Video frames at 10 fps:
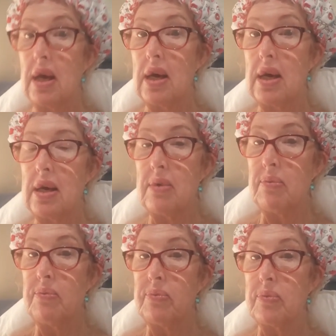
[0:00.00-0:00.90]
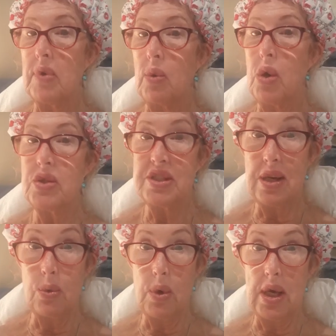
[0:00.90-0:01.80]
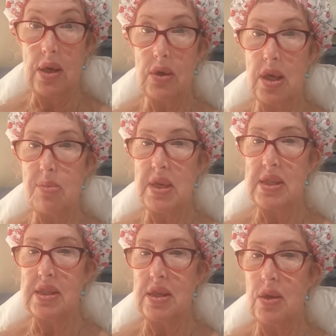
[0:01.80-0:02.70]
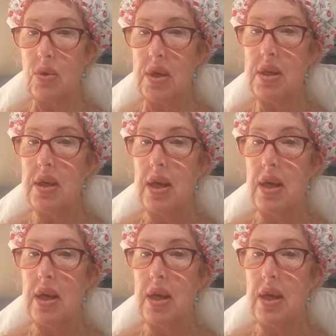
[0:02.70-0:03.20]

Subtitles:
I won't say where, I'll keep that a secret,